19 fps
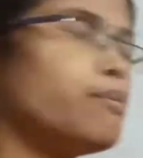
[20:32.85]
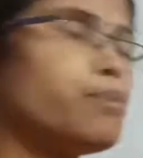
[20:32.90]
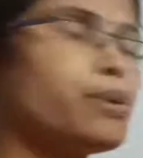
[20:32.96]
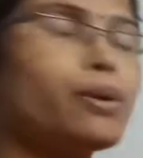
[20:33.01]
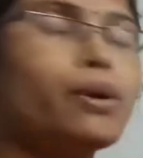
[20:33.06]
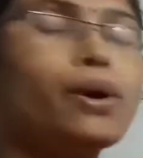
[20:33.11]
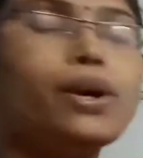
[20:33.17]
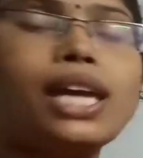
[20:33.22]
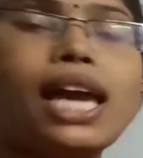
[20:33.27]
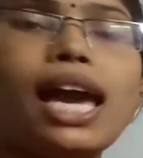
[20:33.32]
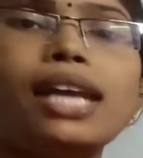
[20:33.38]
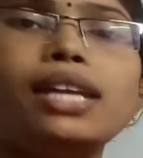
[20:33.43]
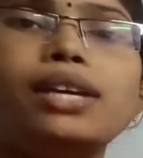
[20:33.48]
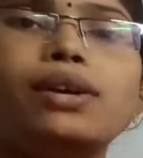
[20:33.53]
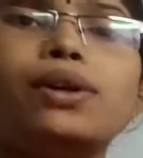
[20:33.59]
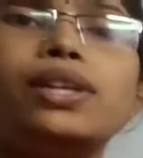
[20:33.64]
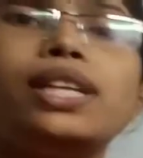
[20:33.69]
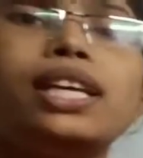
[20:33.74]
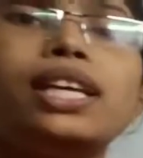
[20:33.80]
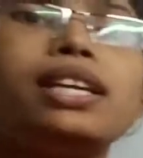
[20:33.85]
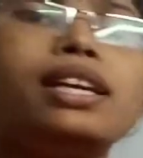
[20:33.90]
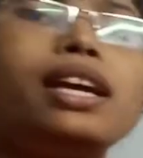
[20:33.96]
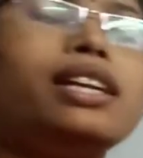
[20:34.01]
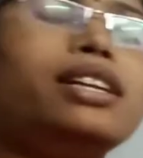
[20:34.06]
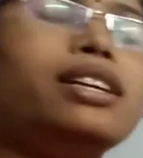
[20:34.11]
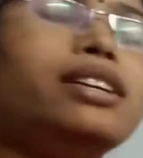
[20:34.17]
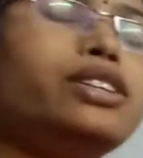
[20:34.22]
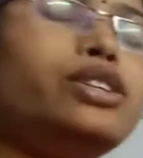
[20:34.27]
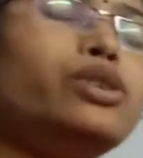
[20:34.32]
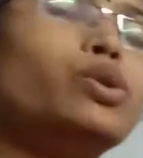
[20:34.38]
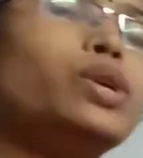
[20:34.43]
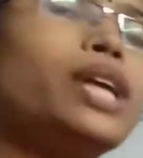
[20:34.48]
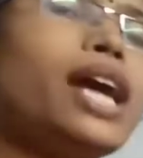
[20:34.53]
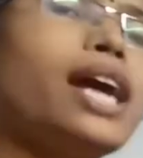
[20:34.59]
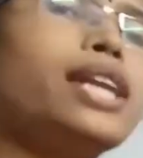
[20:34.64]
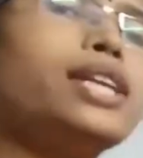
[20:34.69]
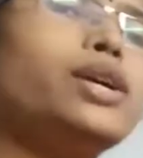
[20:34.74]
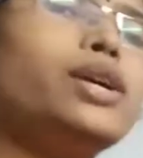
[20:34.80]
prokaryotic and
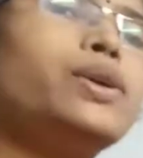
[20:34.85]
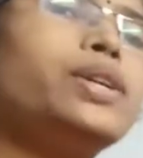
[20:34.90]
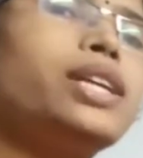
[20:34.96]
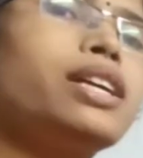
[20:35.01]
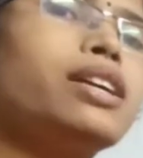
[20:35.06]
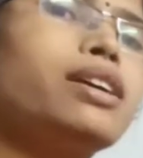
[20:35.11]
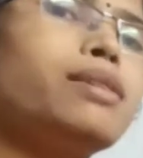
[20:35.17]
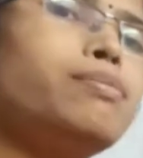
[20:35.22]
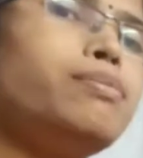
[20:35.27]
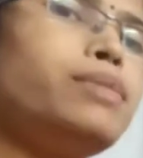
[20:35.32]
eukaryotic?